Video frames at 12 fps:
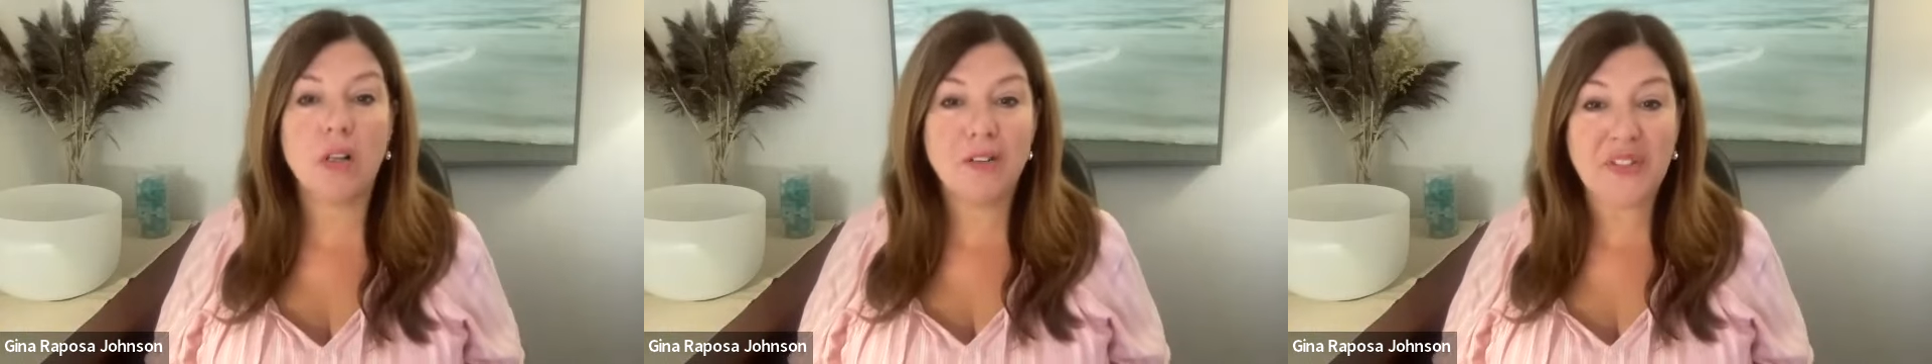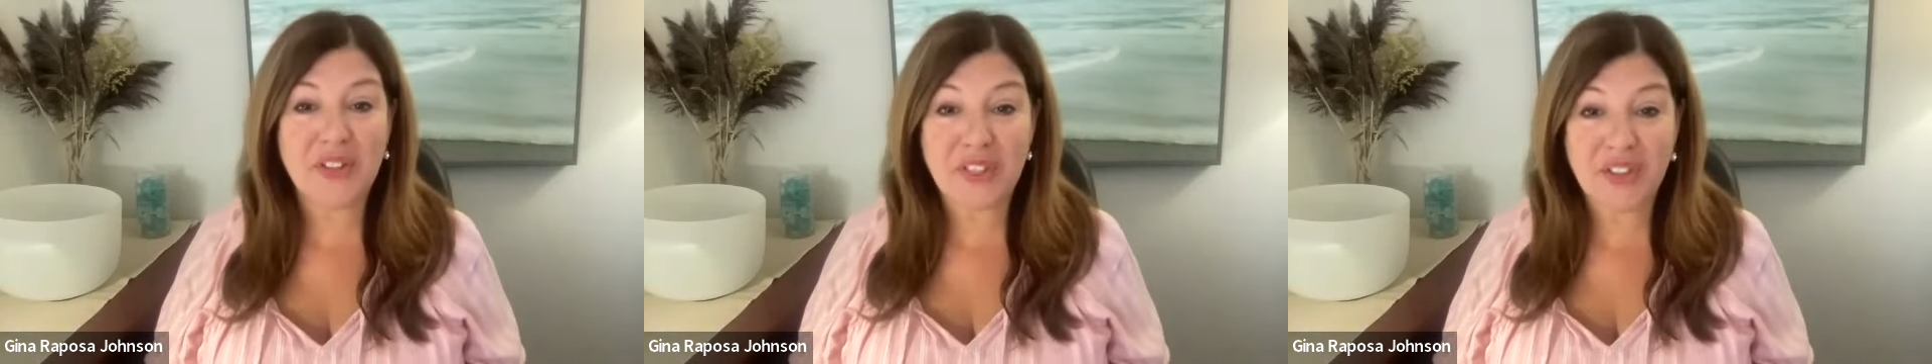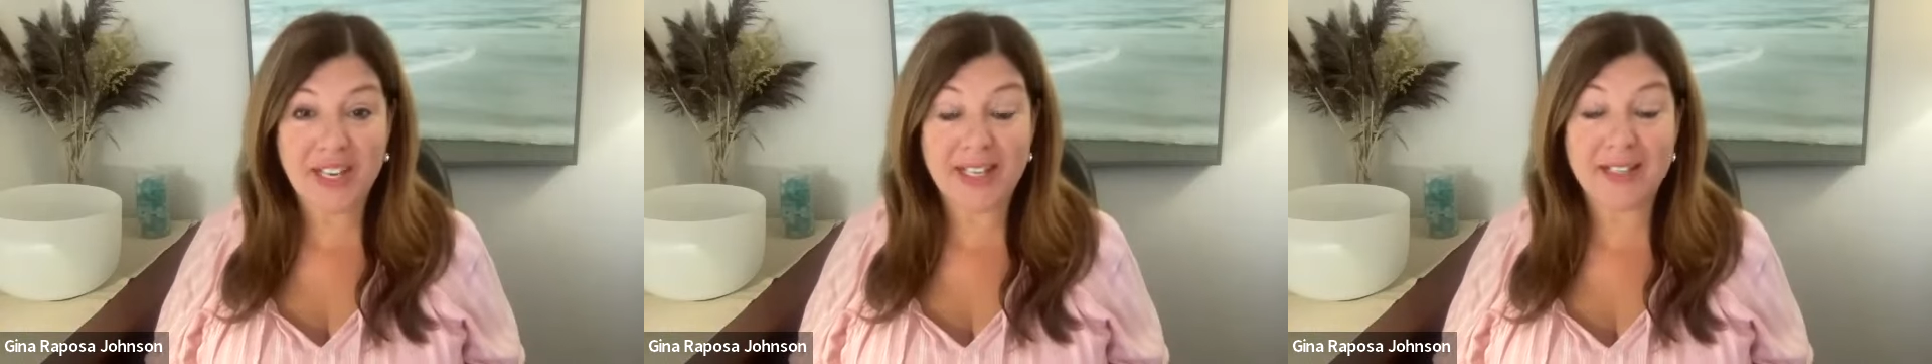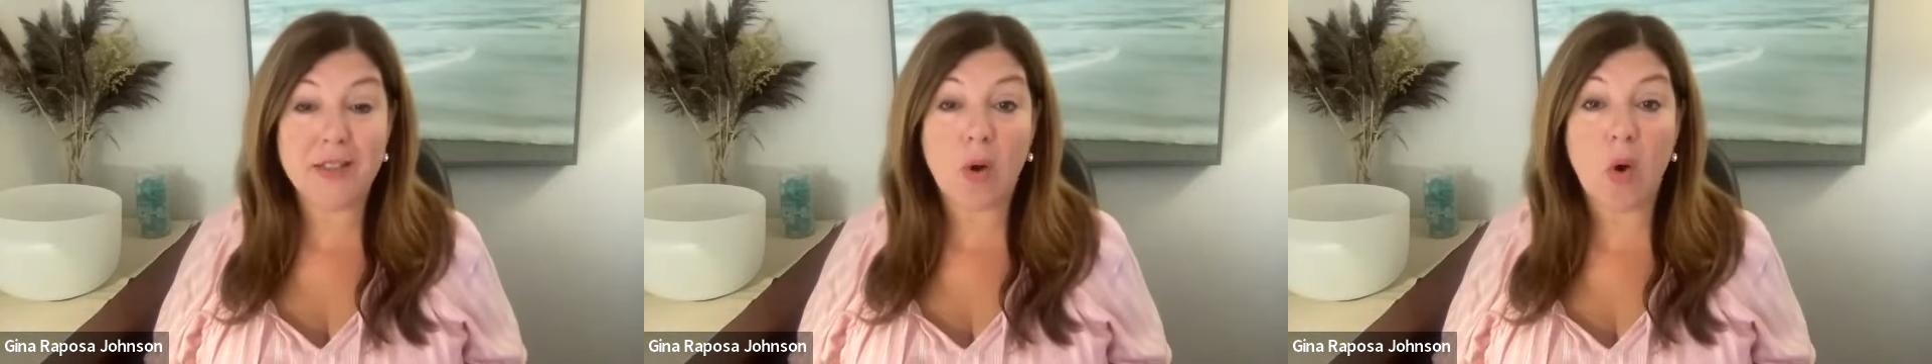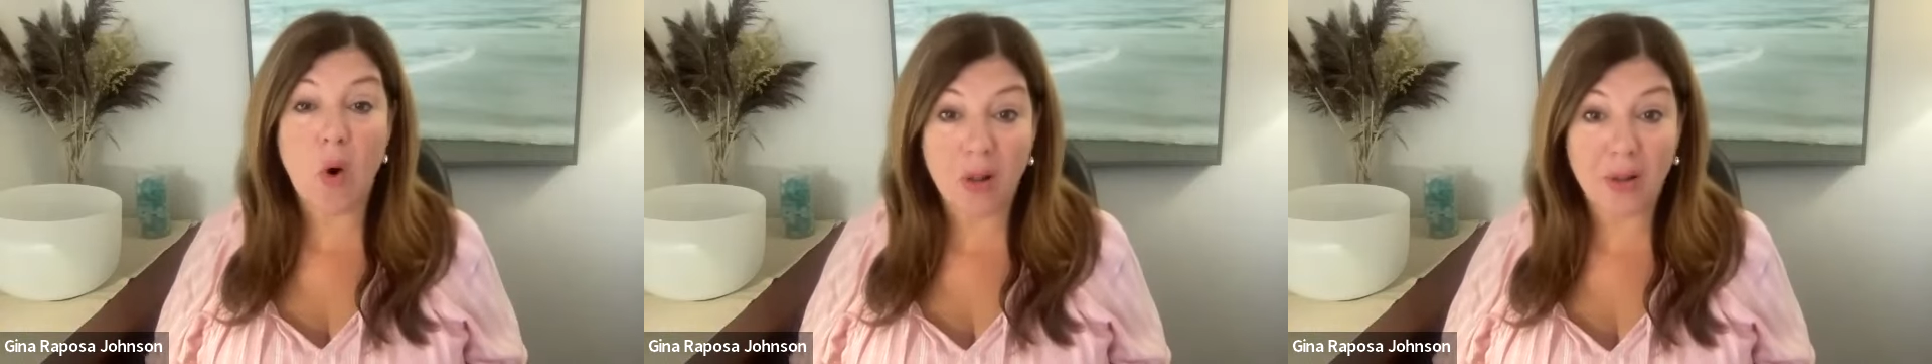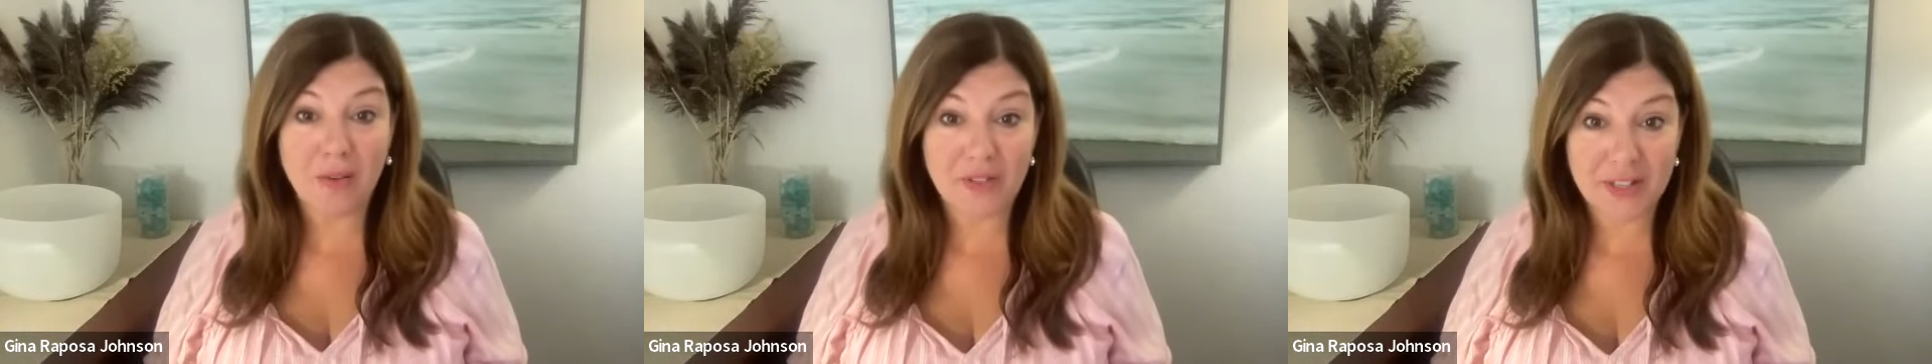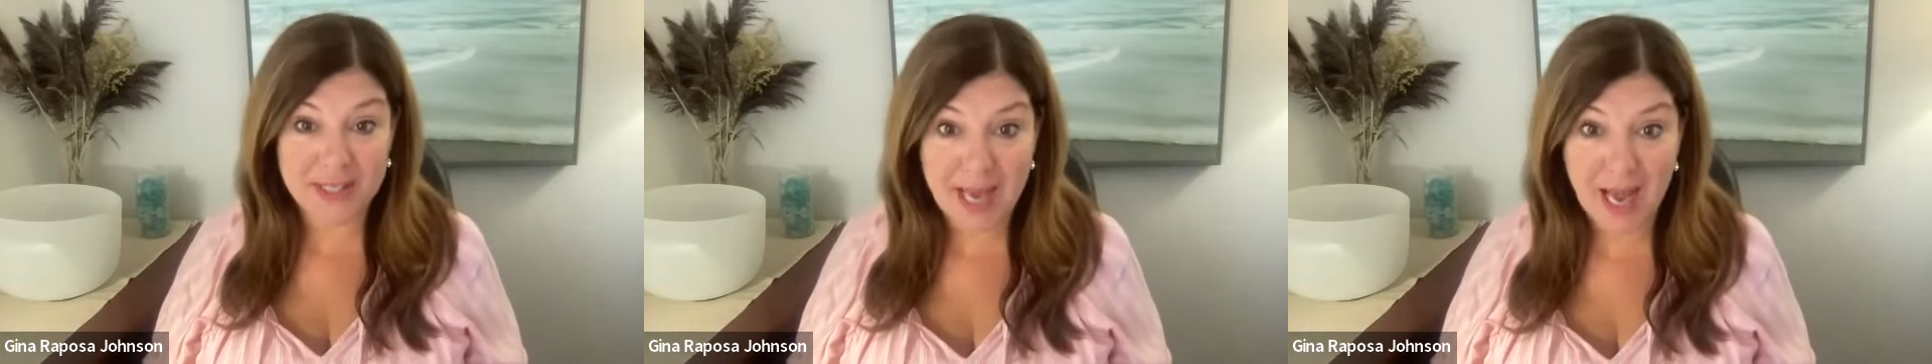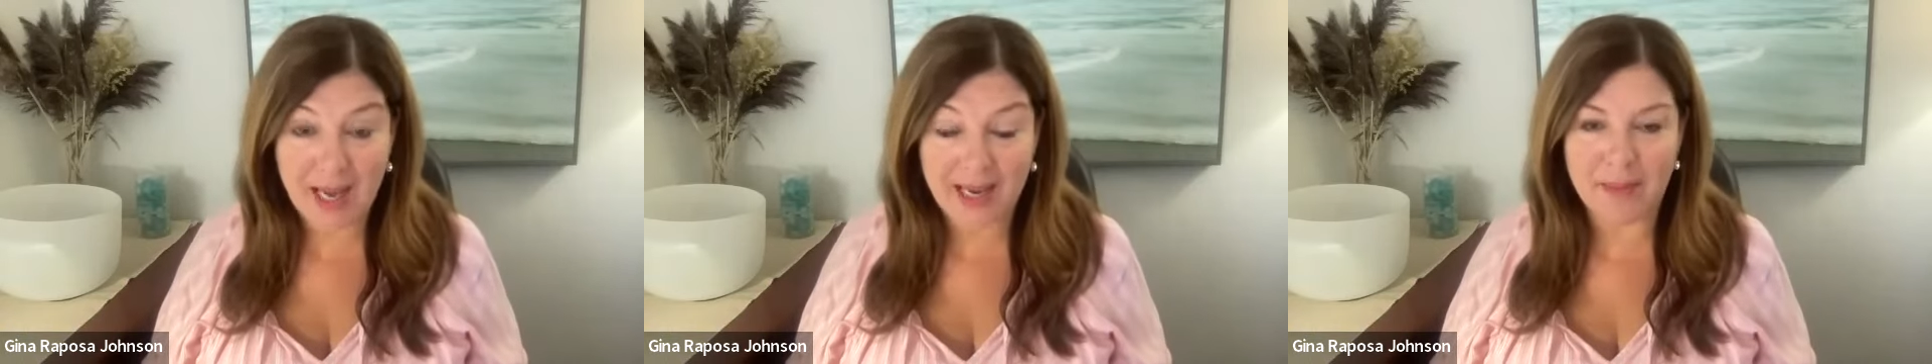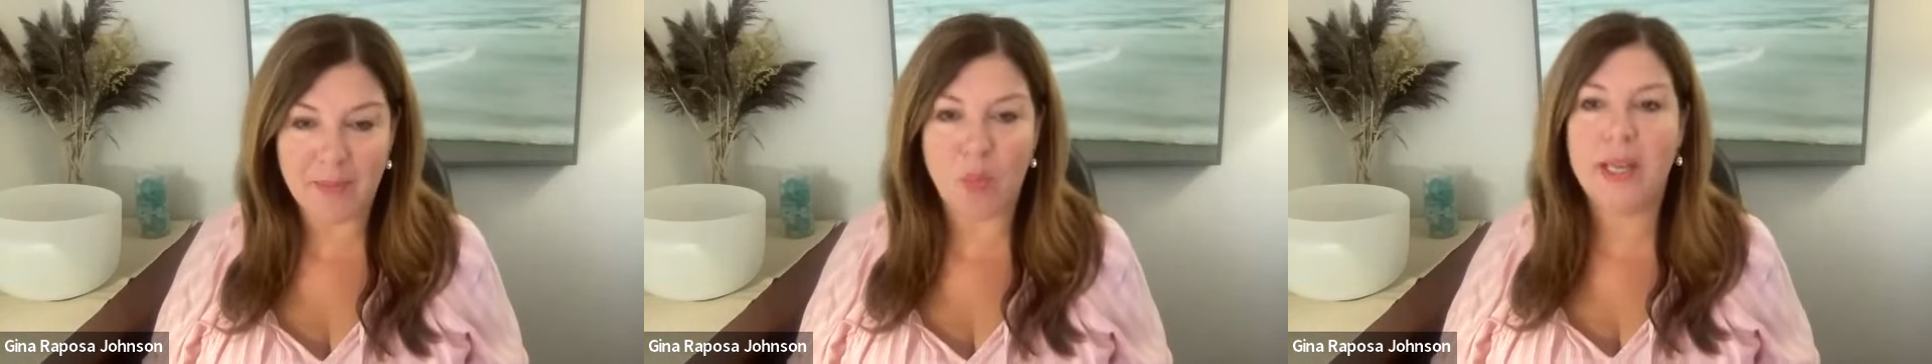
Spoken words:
of the things all of the time.